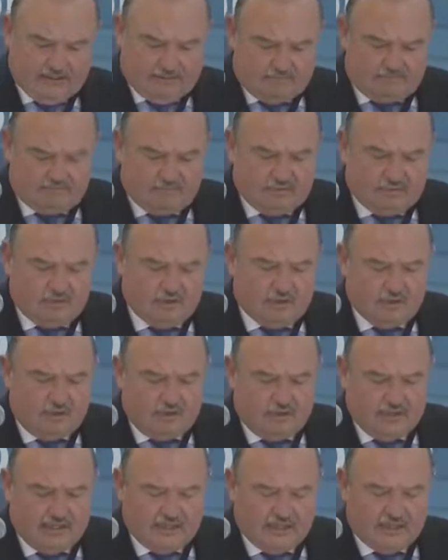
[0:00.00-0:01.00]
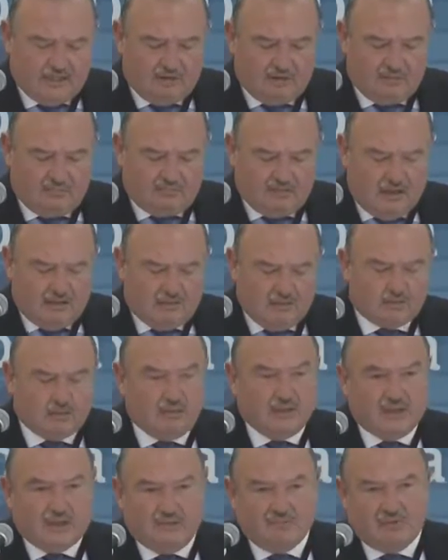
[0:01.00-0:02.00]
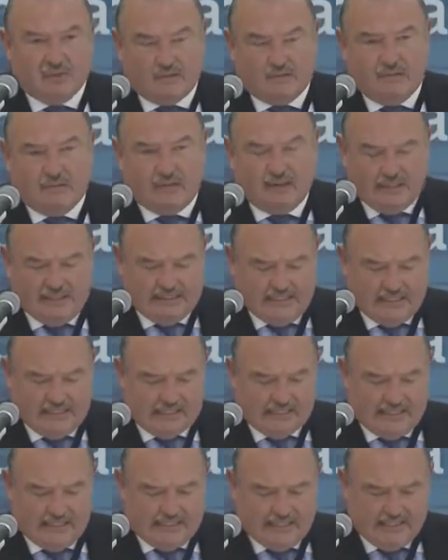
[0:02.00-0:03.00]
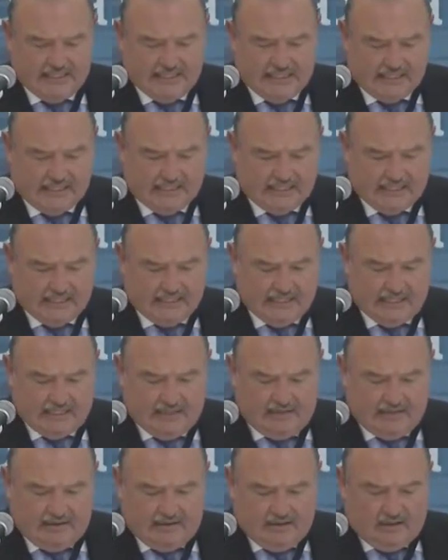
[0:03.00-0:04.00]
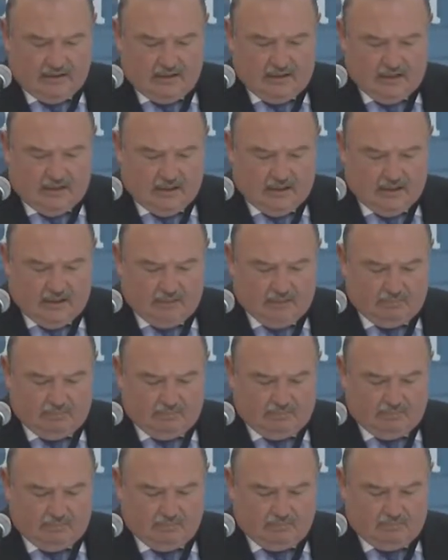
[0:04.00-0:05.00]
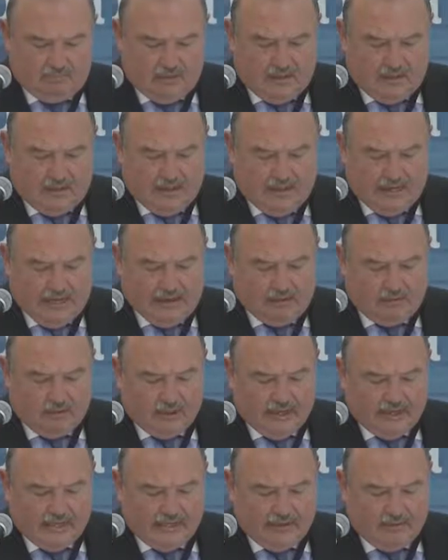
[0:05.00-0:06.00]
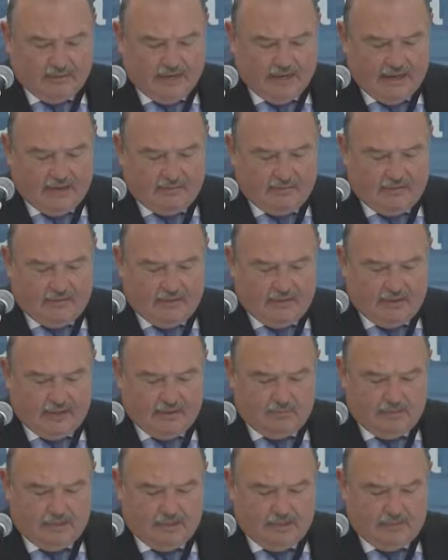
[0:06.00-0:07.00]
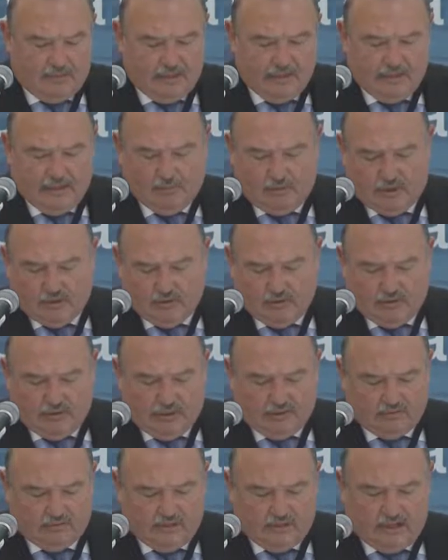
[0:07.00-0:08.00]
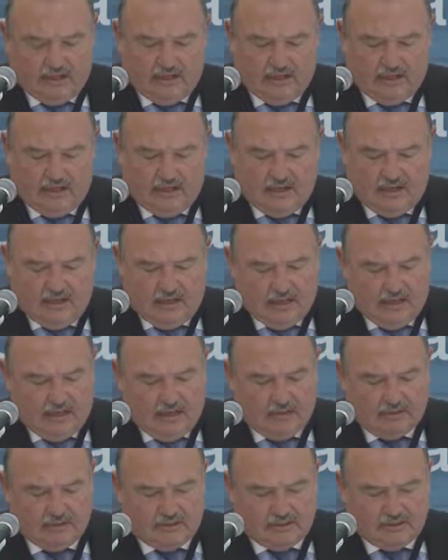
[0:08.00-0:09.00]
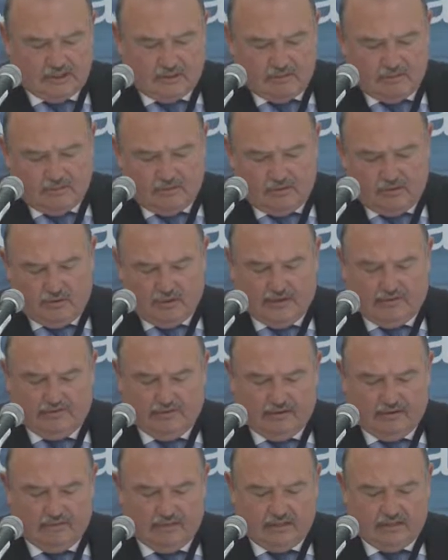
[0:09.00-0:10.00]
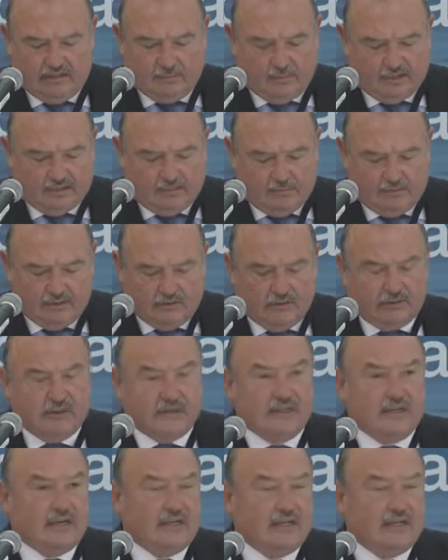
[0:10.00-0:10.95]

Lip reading: which is about the work carried out by IBM and the National Laboratory of Several More, financed by the U.S. Department of Energy, that have described some of the most relevant